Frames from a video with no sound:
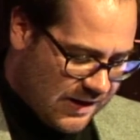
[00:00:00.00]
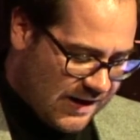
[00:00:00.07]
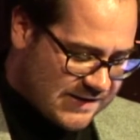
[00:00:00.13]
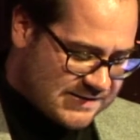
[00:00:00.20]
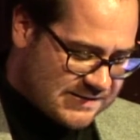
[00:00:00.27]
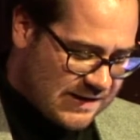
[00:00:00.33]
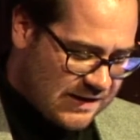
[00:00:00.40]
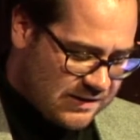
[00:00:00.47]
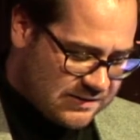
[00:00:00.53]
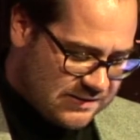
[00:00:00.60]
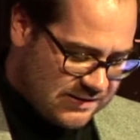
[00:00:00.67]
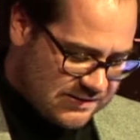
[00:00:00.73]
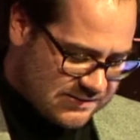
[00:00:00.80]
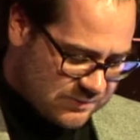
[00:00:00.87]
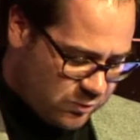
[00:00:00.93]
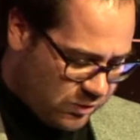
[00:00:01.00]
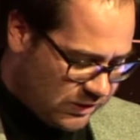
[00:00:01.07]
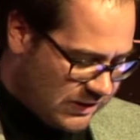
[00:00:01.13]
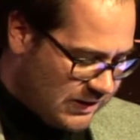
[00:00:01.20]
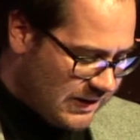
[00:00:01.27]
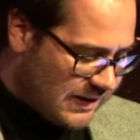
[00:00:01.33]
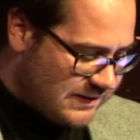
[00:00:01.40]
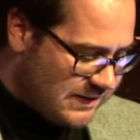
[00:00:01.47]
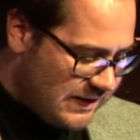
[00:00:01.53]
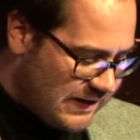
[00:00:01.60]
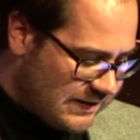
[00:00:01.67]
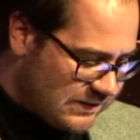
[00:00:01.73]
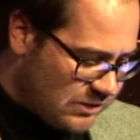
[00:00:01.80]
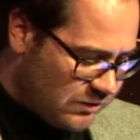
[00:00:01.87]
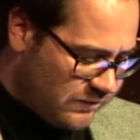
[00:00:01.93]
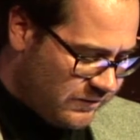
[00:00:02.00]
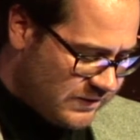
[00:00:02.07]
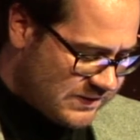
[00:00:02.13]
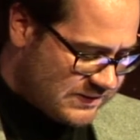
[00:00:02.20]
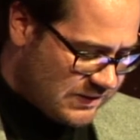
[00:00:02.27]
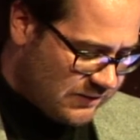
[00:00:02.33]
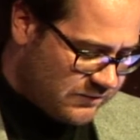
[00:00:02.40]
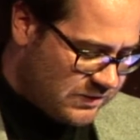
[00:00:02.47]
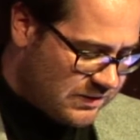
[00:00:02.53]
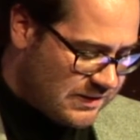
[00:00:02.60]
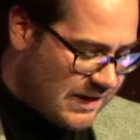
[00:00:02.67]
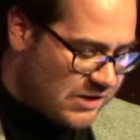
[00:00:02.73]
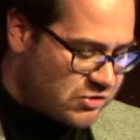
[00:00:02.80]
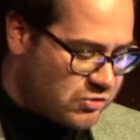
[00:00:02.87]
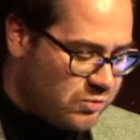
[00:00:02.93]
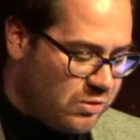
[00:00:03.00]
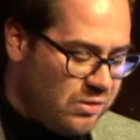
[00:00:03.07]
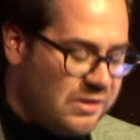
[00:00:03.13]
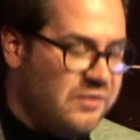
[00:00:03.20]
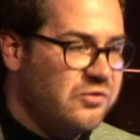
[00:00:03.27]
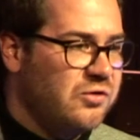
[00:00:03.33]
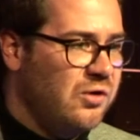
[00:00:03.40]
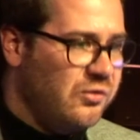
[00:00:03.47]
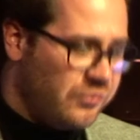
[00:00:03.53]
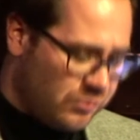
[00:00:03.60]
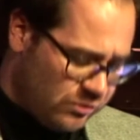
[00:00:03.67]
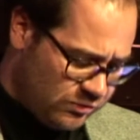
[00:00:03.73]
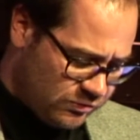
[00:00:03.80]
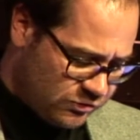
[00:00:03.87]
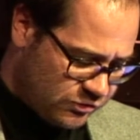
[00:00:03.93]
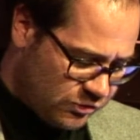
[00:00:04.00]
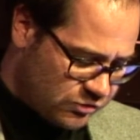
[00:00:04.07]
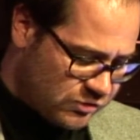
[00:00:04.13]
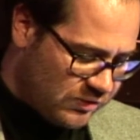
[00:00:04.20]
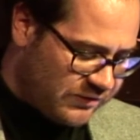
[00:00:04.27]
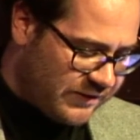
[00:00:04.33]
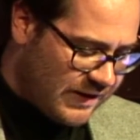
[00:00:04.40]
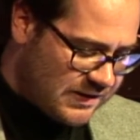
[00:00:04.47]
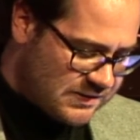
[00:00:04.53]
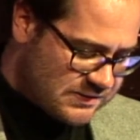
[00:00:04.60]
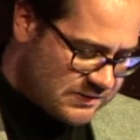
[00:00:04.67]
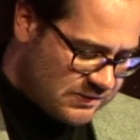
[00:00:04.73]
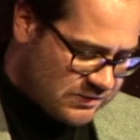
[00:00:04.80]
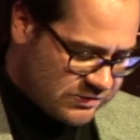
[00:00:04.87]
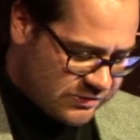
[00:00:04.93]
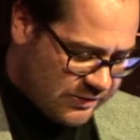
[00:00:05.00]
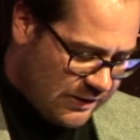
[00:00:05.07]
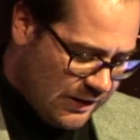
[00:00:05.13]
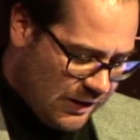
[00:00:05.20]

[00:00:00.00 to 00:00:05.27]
As scientists working at the interface of the natural and social sciences,